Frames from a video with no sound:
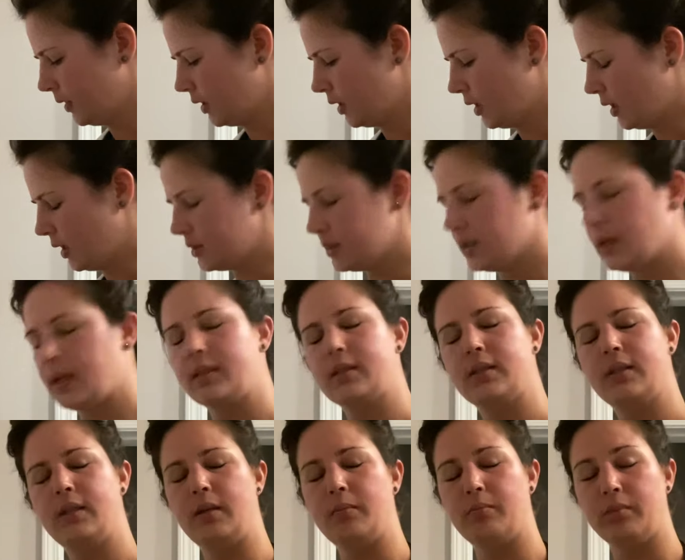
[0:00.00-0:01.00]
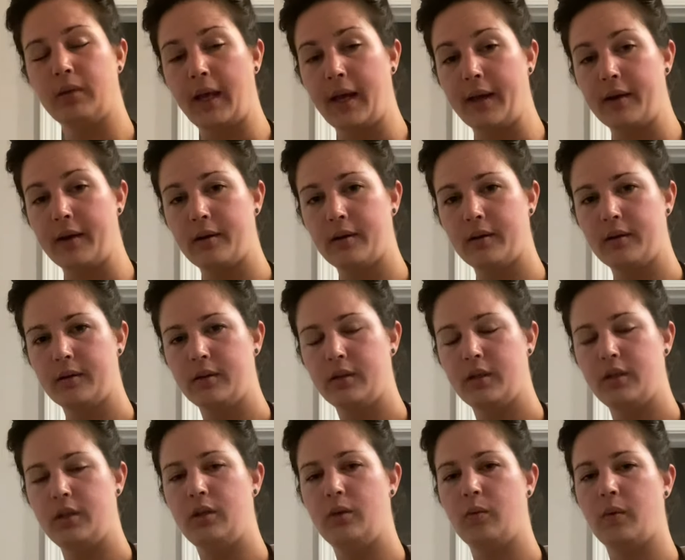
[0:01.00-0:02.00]
assess the bladder.
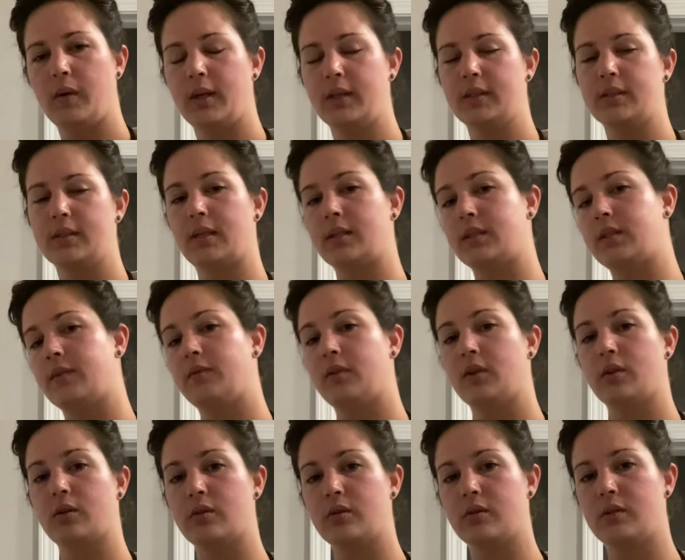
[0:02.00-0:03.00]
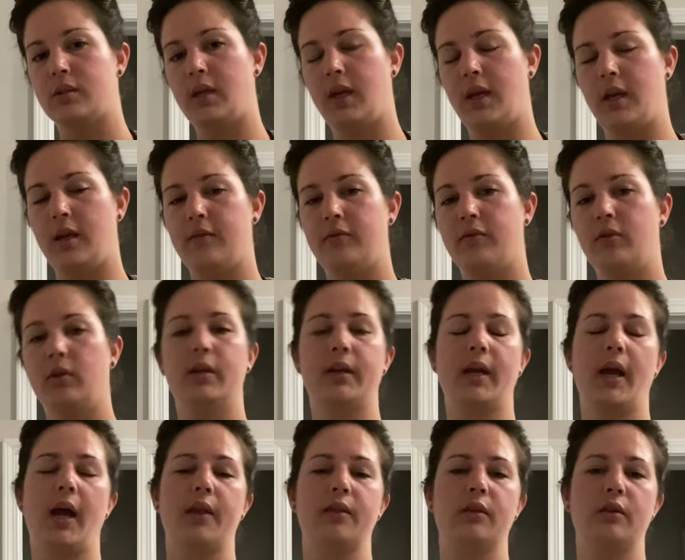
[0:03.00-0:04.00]
You want to assess if there's a Foley
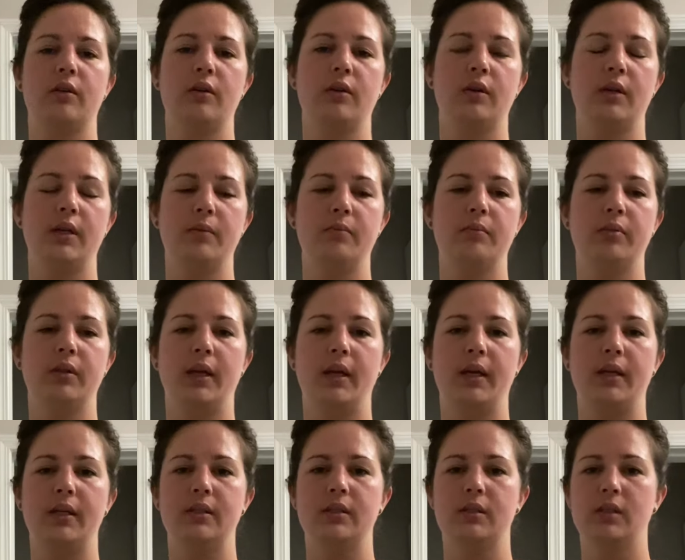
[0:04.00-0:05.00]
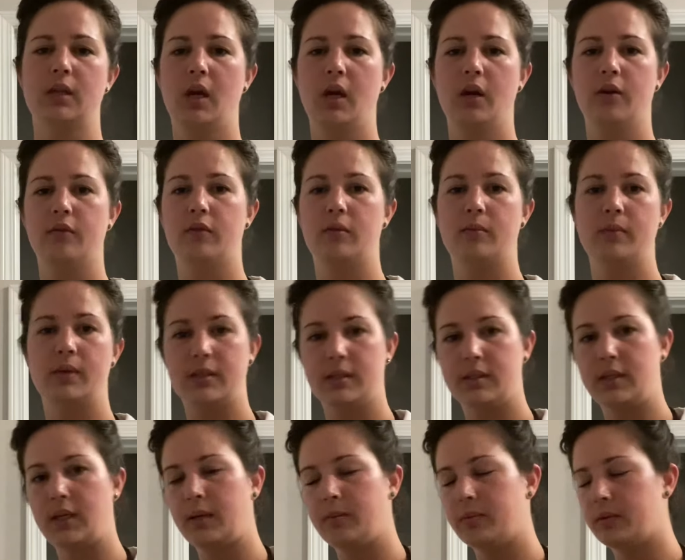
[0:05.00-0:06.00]
catheter in place. For Miss
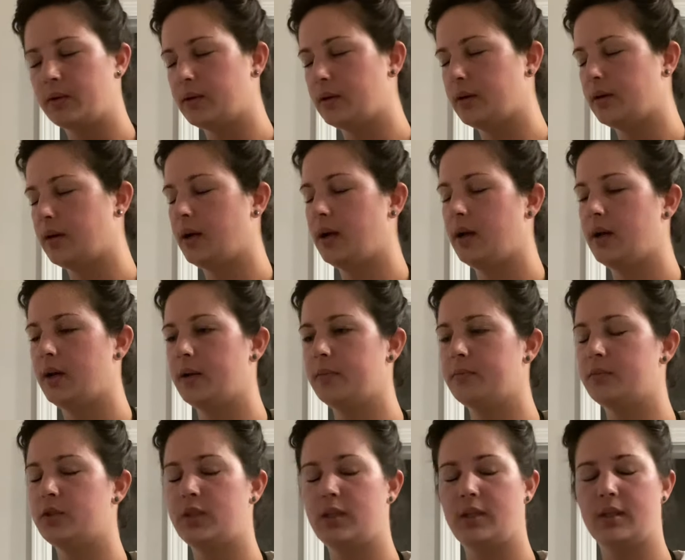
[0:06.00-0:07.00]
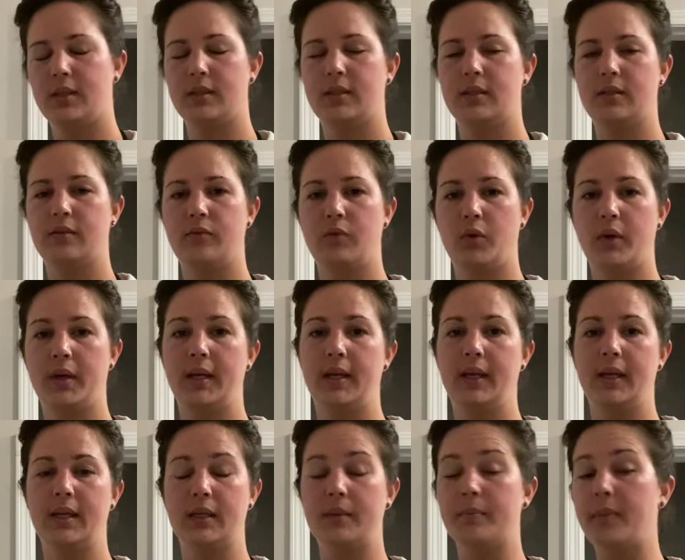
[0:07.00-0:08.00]
Stabler, she is voiding
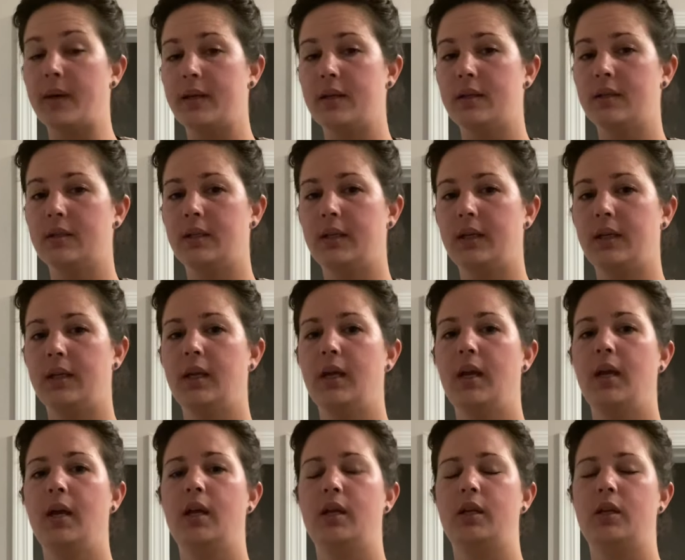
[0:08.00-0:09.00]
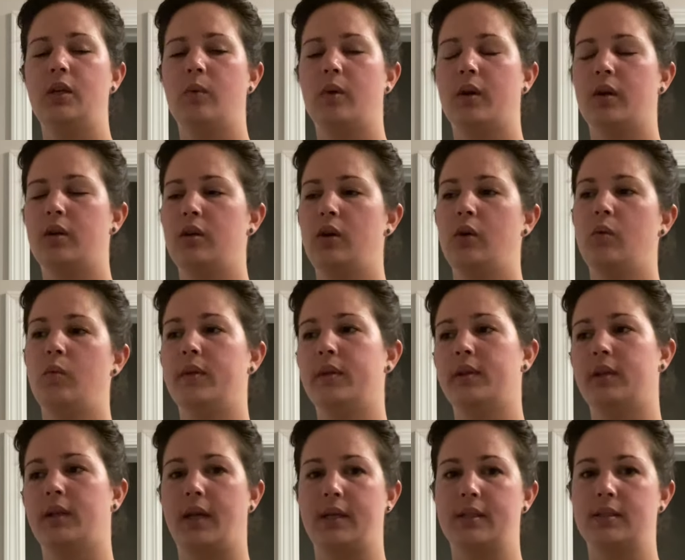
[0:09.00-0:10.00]
independently. You want to note when the
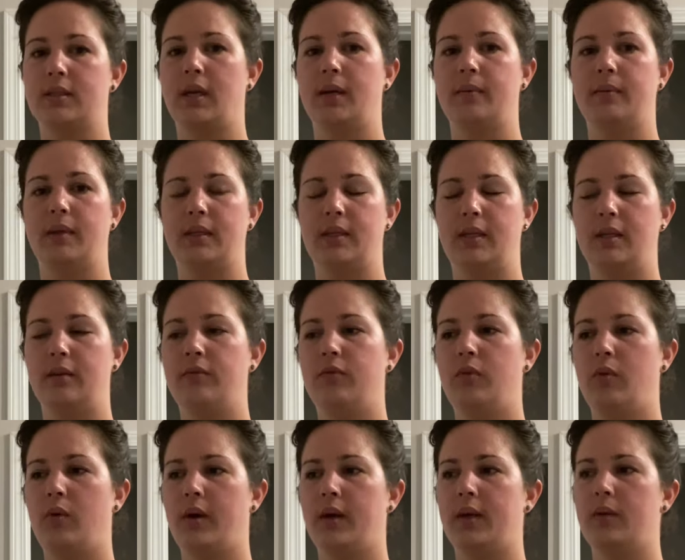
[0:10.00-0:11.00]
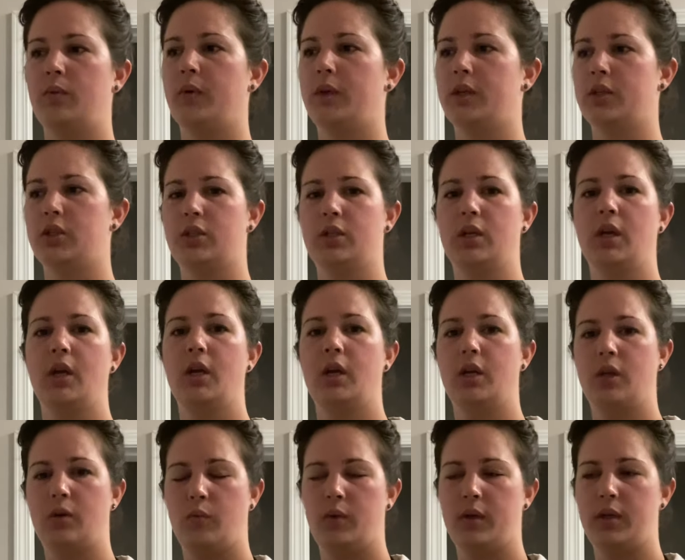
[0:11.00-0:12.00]
last time they did void, which
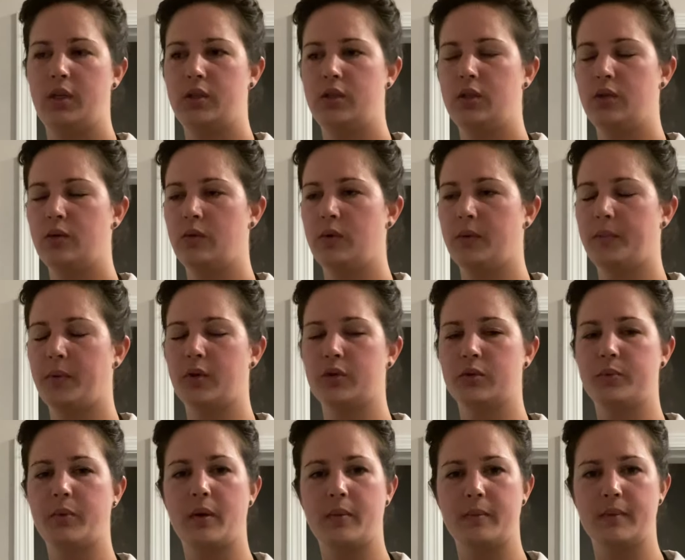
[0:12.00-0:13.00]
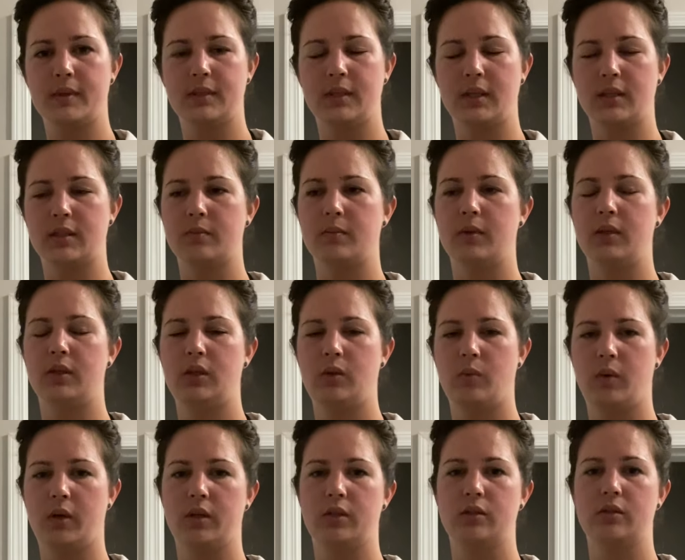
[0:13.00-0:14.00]
when you do a postpartum assessment, you
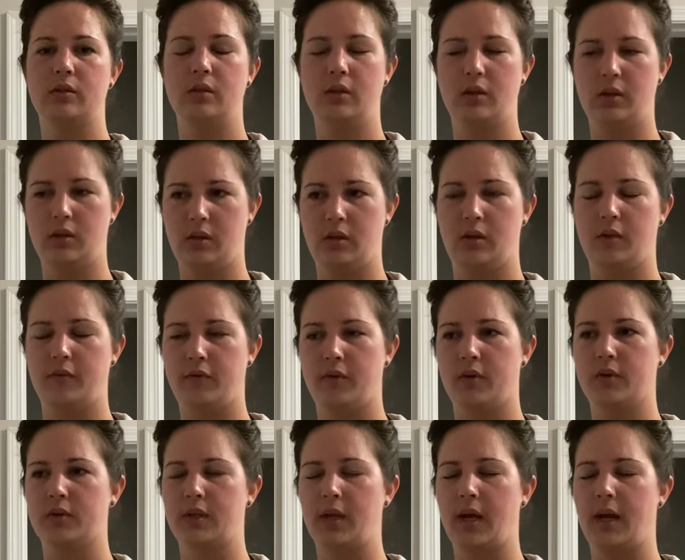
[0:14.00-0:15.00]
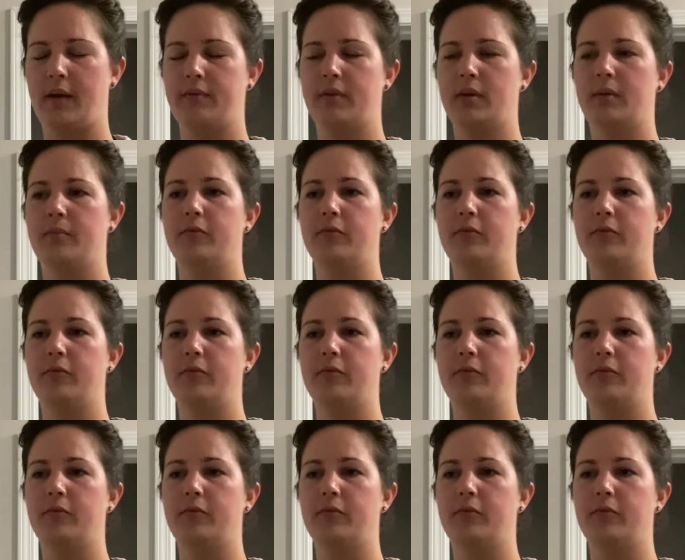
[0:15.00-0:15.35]
want to first have them